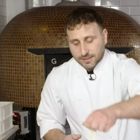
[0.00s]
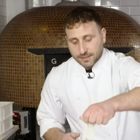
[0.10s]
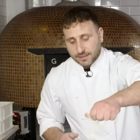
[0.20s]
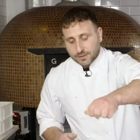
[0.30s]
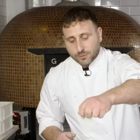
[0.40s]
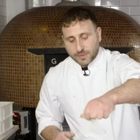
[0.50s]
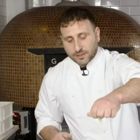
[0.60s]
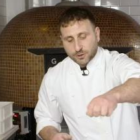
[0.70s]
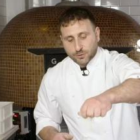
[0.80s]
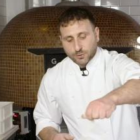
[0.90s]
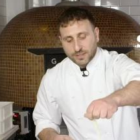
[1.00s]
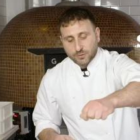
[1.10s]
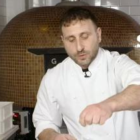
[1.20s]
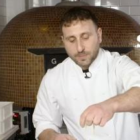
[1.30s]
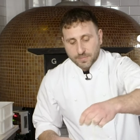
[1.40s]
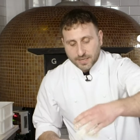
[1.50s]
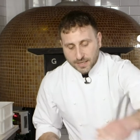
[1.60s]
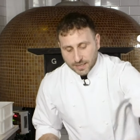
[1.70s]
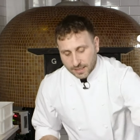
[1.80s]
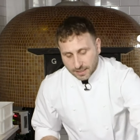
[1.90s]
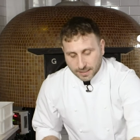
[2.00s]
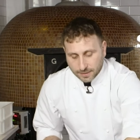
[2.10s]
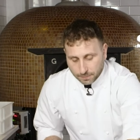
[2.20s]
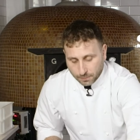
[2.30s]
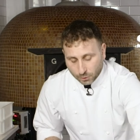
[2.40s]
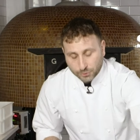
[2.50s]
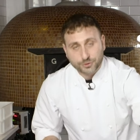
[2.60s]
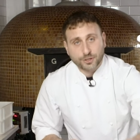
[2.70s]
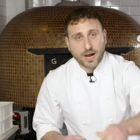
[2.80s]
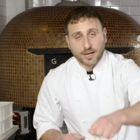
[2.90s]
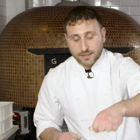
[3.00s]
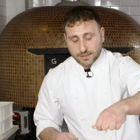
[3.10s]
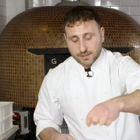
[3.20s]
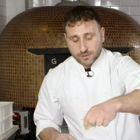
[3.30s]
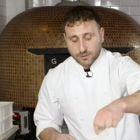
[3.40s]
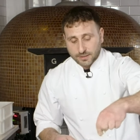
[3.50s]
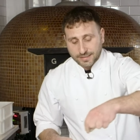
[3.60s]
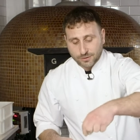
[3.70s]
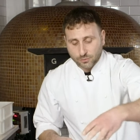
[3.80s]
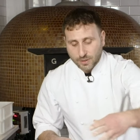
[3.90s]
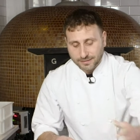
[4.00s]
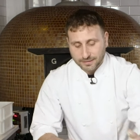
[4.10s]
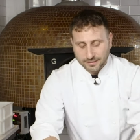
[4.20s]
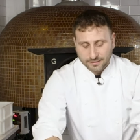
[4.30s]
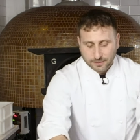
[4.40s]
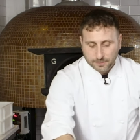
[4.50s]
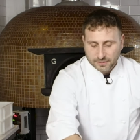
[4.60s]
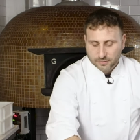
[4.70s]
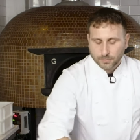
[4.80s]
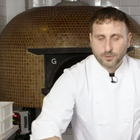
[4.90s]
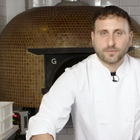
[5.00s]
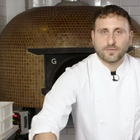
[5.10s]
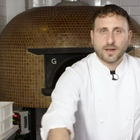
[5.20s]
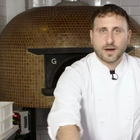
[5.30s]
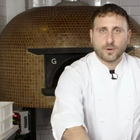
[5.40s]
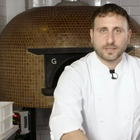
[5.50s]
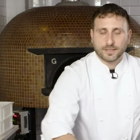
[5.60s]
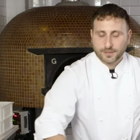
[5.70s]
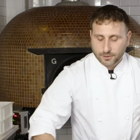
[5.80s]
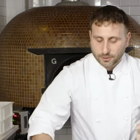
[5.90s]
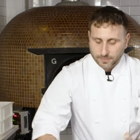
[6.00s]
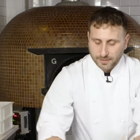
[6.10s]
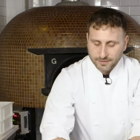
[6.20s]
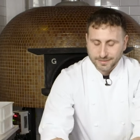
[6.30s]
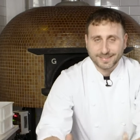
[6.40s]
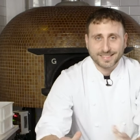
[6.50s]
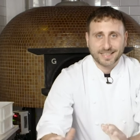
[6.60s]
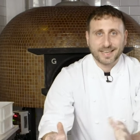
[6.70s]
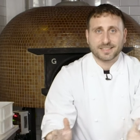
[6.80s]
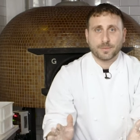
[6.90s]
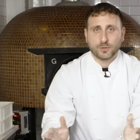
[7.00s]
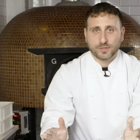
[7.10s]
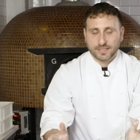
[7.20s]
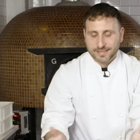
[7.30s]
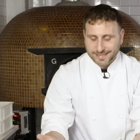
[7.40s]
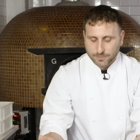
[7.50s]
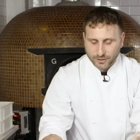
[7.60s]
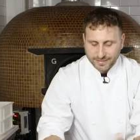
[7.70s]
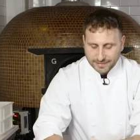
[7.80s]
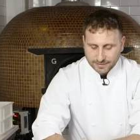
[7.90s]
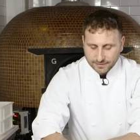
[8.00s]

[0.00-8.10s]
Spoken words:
Need to make sure it will be more drier, so I'll need to add a little bit more flour than normal. In this case I'm using semolina.